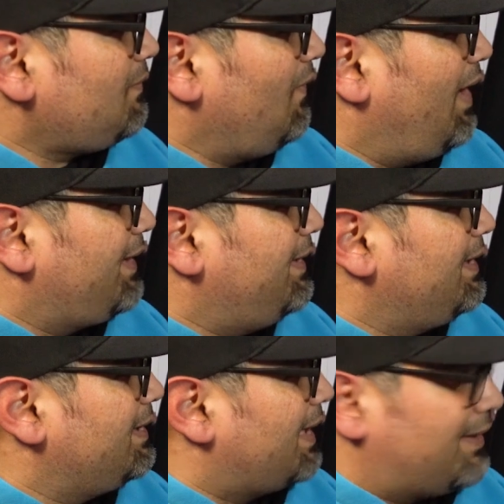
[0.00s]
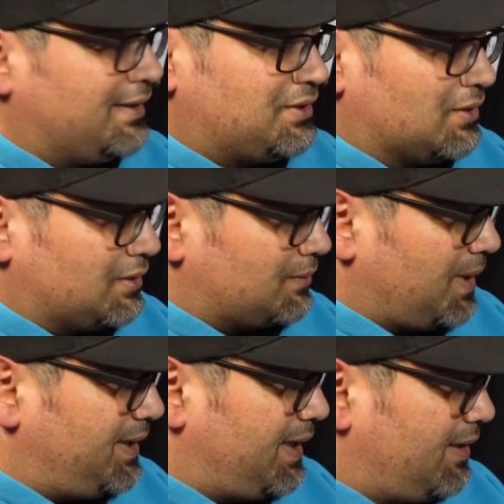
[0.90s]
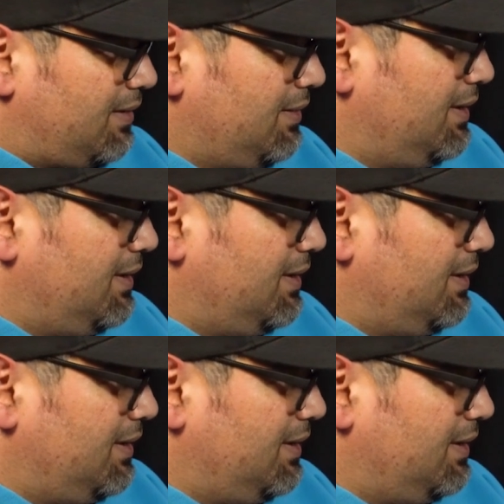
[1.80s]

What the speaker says: I think she'll look great there.